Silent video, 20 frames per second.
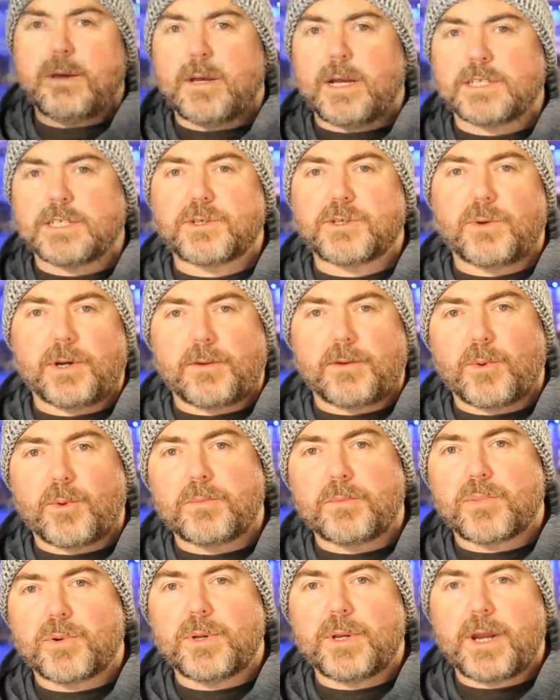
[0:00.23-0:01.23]
How's it going,
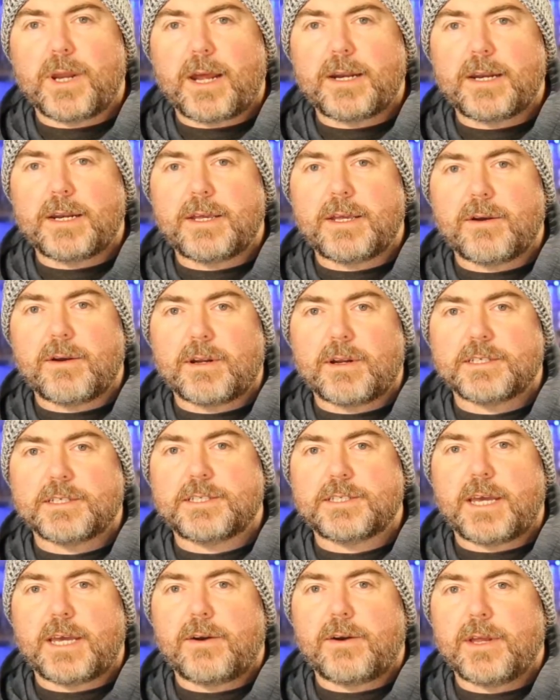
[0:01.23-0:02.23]
everyone? BrewUnited here on a
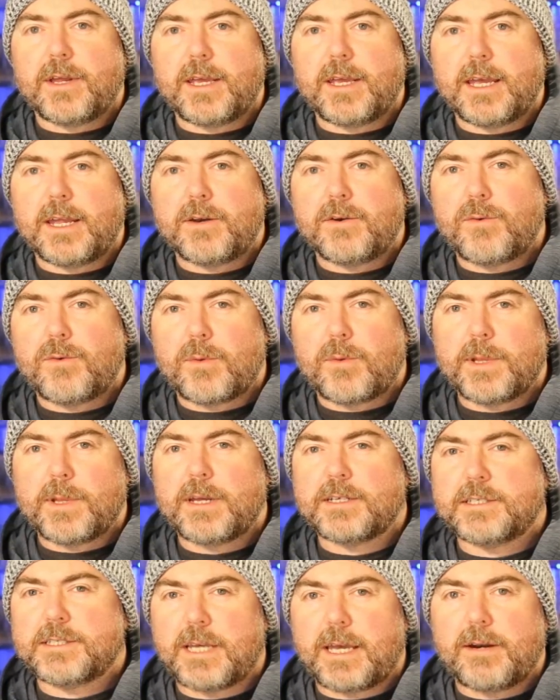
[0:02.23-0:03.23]
Saturday, and normally
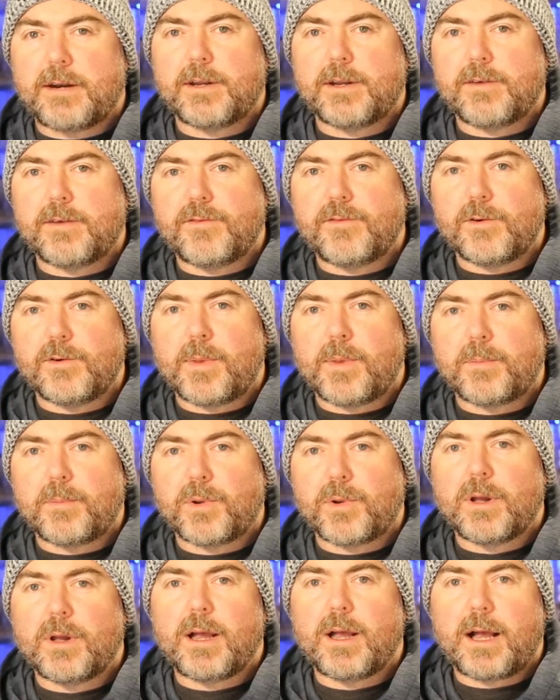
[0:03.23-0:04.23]
on a Saturday, if you
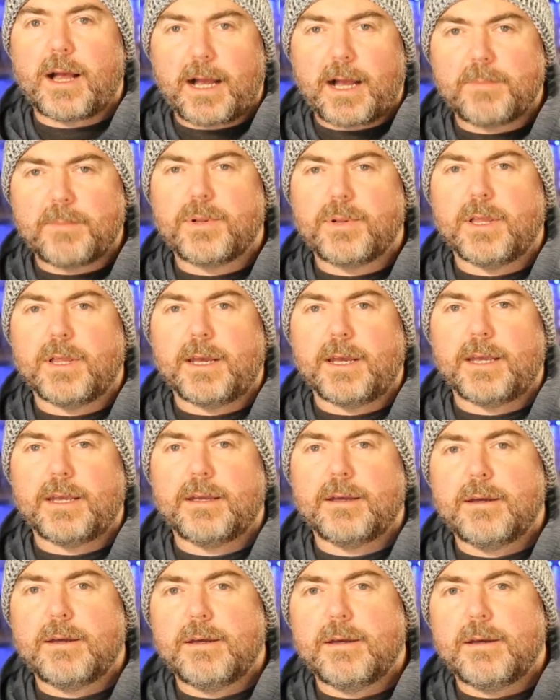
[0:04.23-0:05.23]
remember, I play
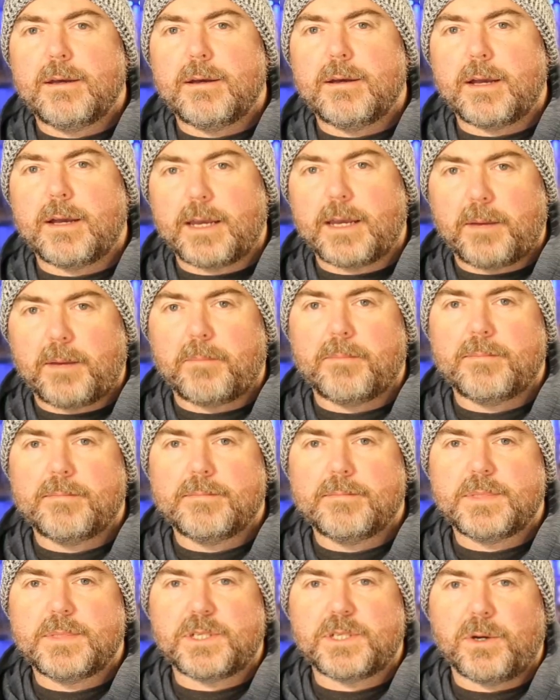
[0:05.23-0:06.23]
a game.
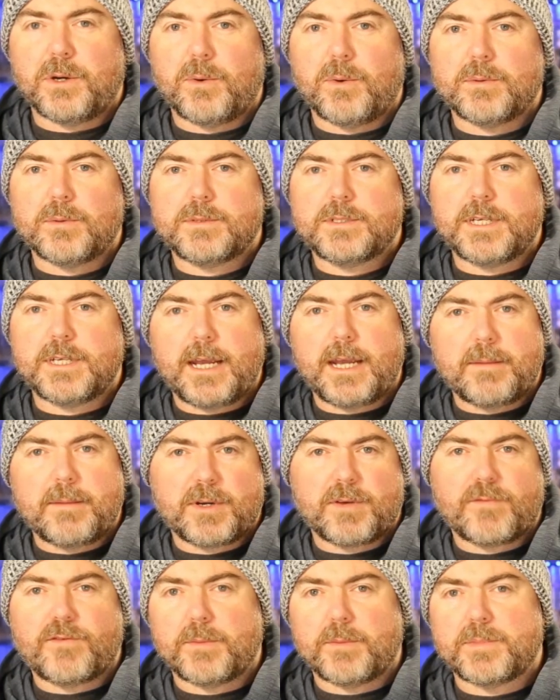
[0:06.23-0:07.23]
So today I'm going
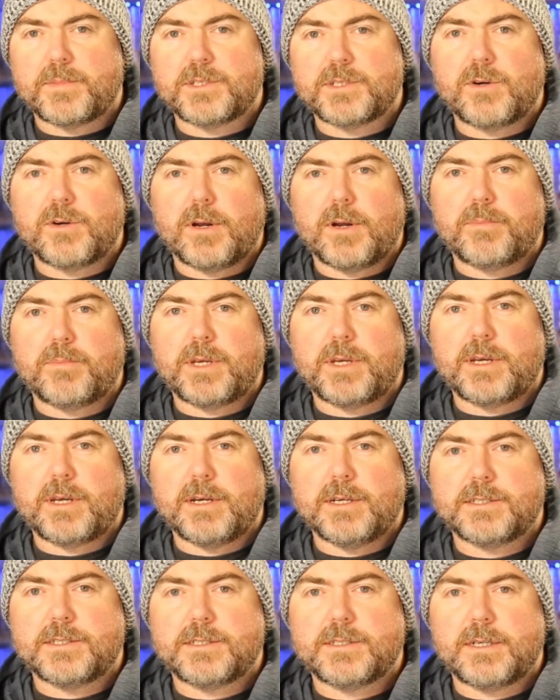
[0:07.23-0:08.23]
to flip the script
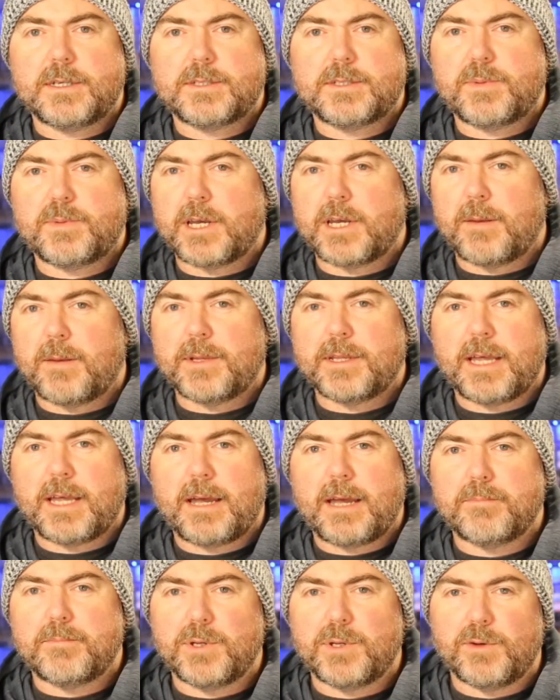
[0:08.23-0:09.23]
because it's becoming
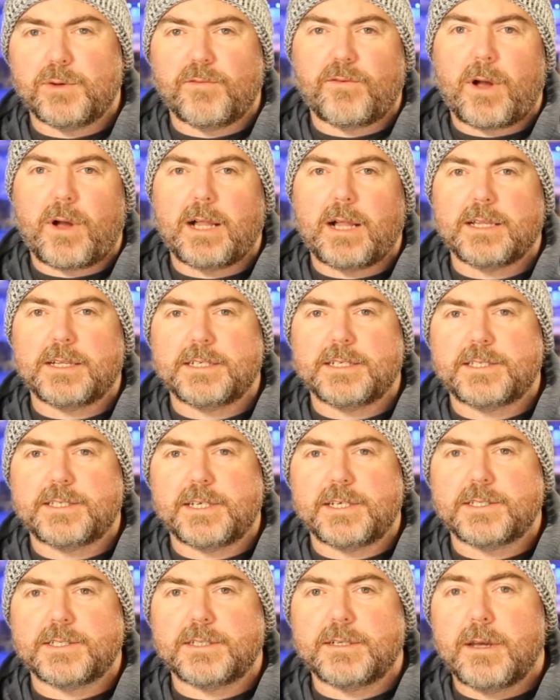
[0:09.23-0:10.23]
that beautiful holiday
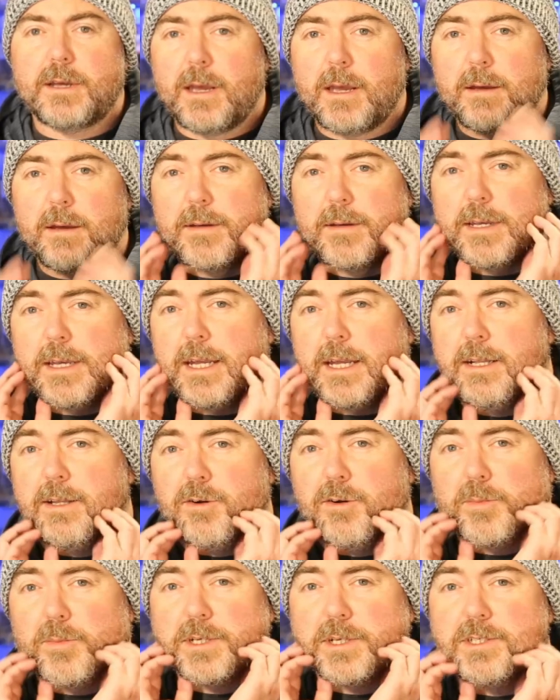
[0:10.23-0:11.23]
season, getting a
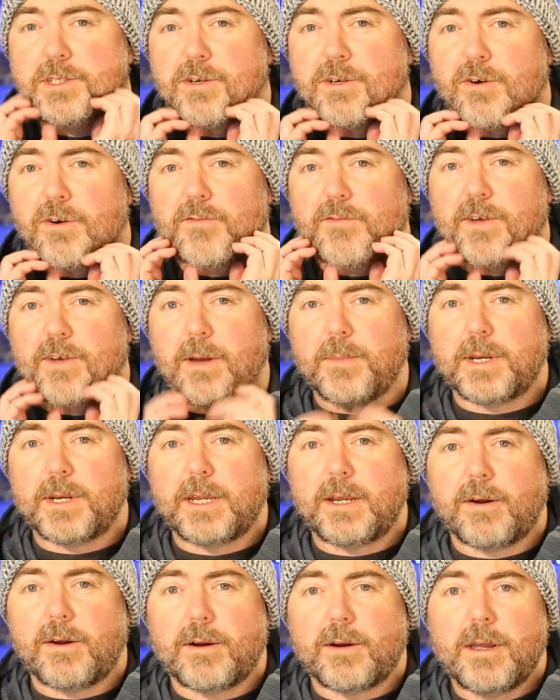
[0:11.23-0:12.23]
little bit of scruff coming
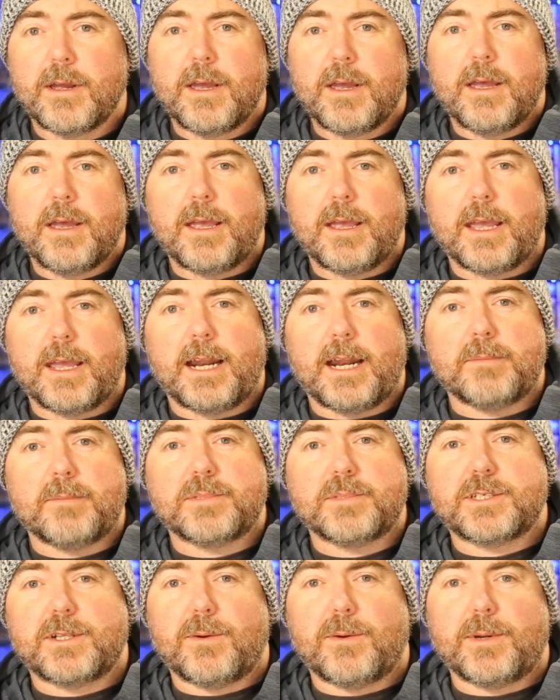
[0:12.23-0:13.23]
here, and I'm
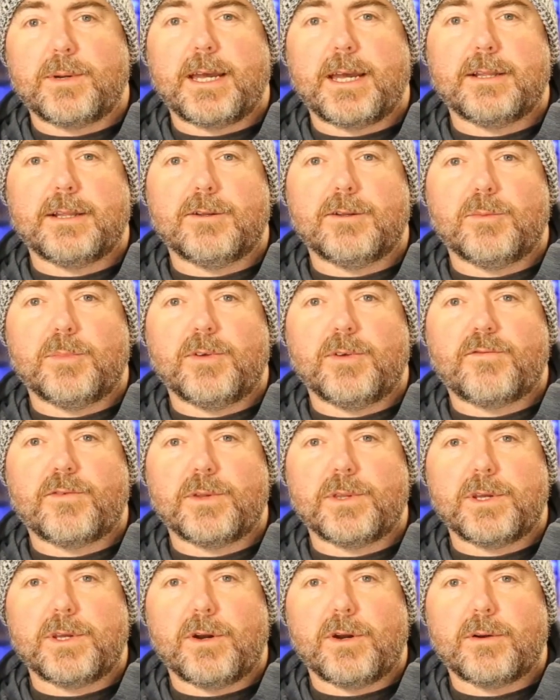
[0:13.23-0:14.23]
slowing down a little bit for
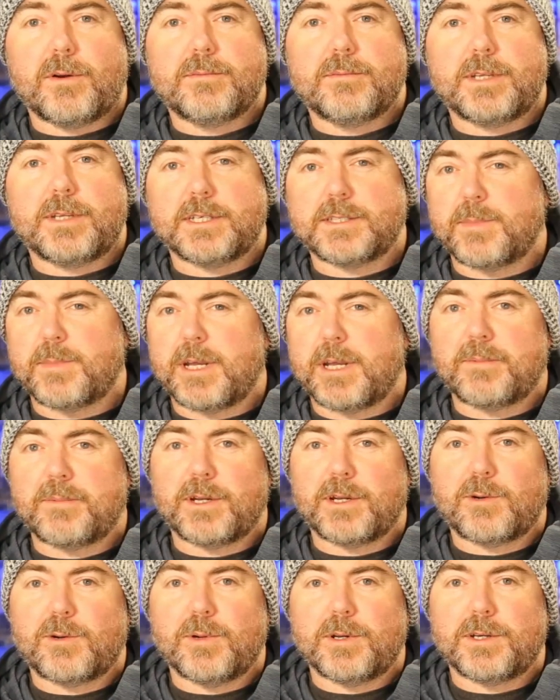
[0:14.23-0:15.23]
the year. Doesn't mean I'm going
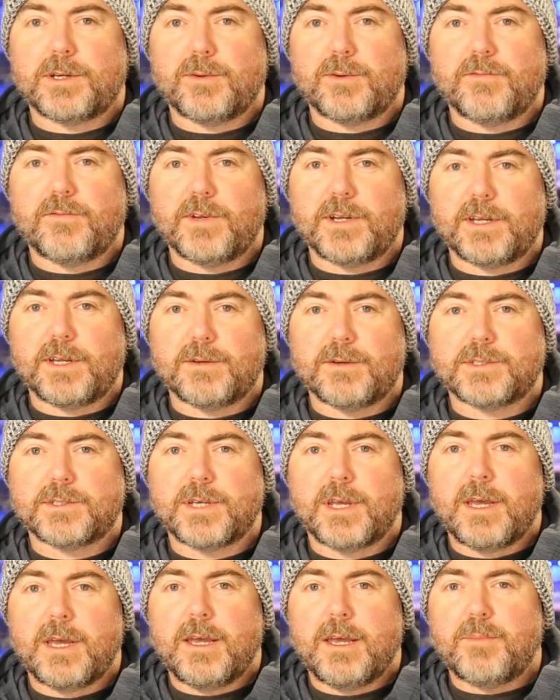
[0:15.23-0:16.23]
to quit doing videos,
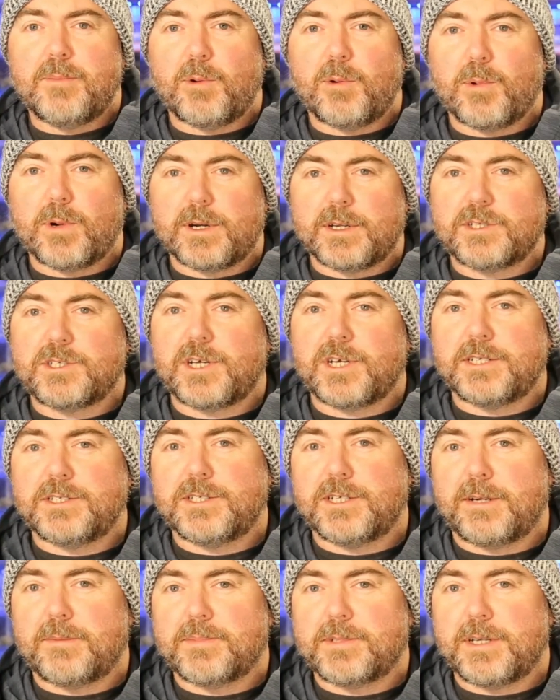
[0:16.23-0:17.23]
but we're going to change
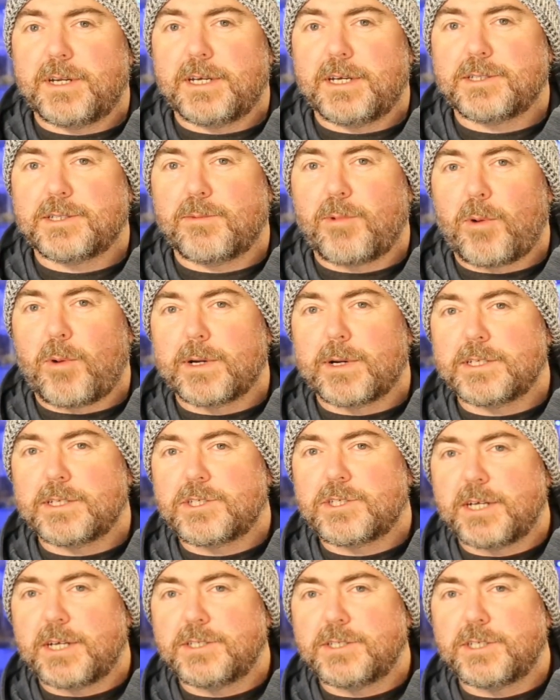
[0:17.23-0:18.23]
it up today. So what we're going to
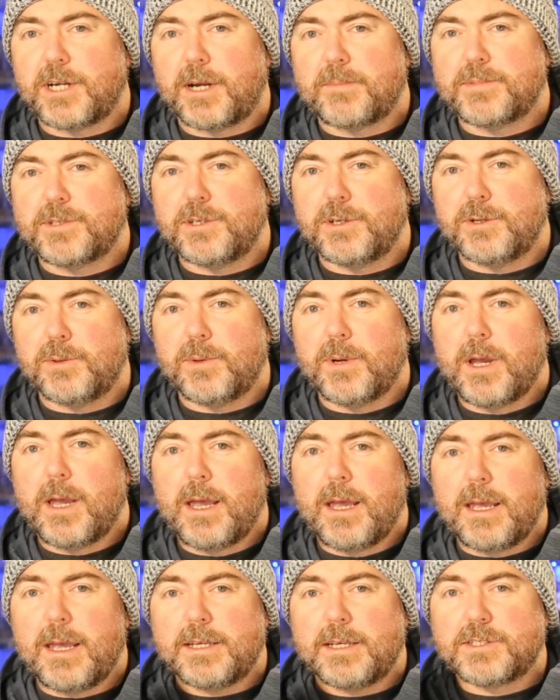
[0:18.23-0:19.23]
change it up to
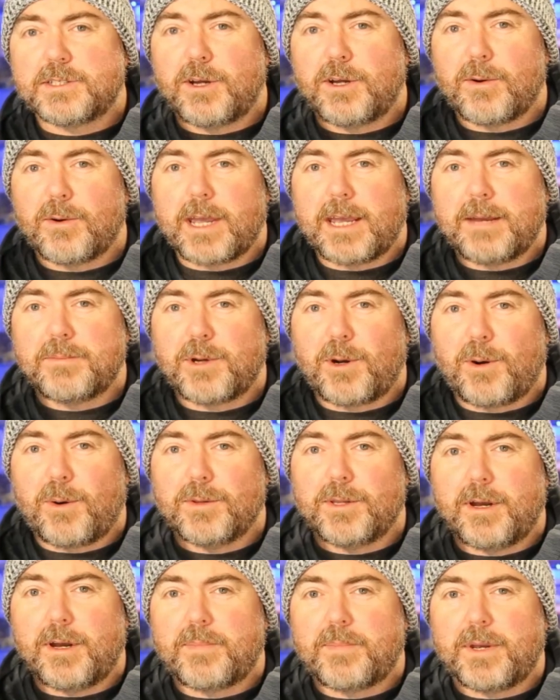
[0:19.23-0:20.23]
is no game to
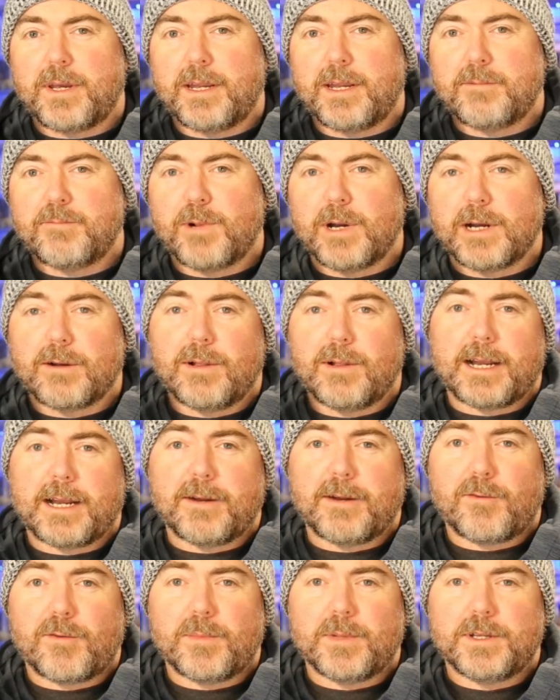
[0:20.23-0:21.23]
hold up and wiggle like I
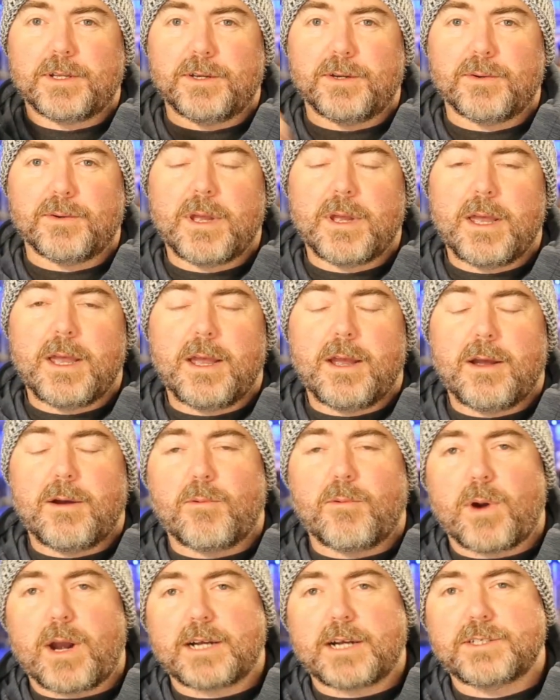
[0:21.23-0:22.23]
normally do.
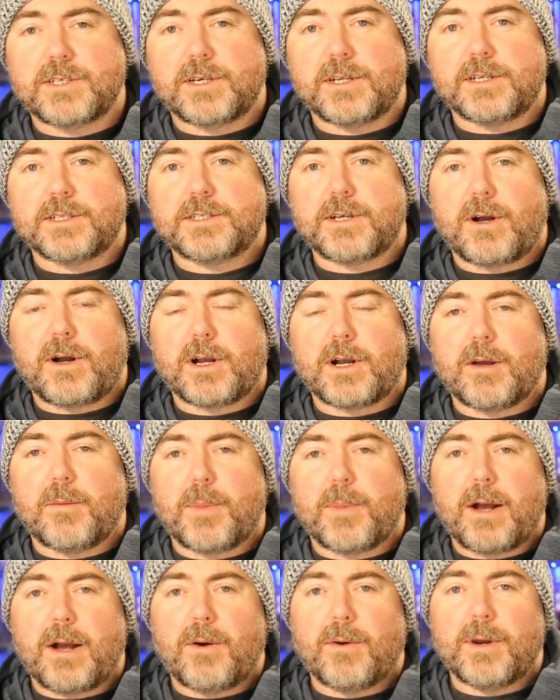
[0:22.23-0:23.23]
We're actually going to talk
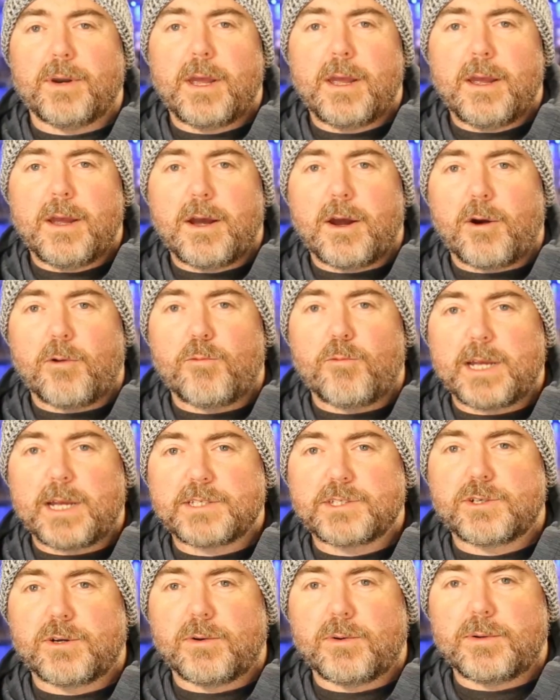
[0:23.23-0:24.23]
about a
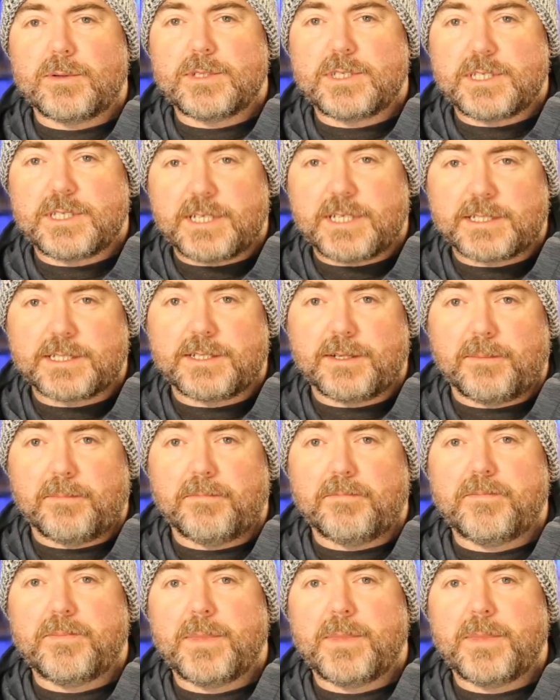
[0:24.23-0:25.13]
retro system